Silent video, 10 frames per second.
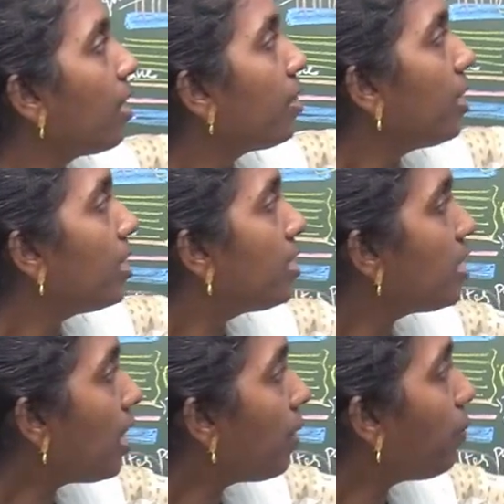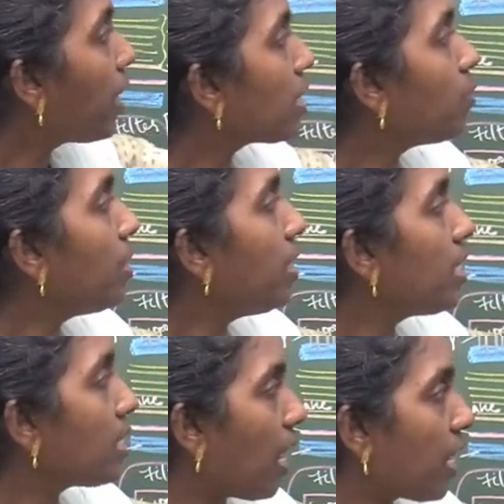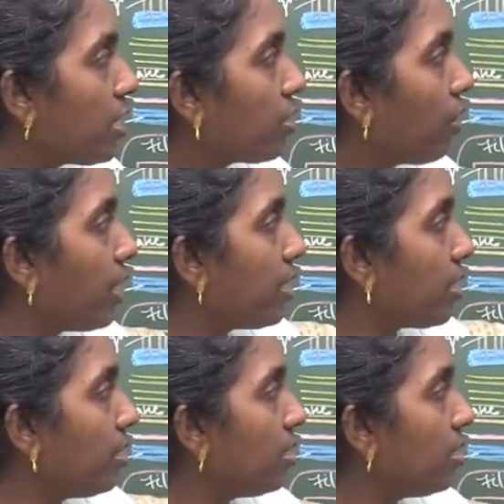The TI plasmid is isolated.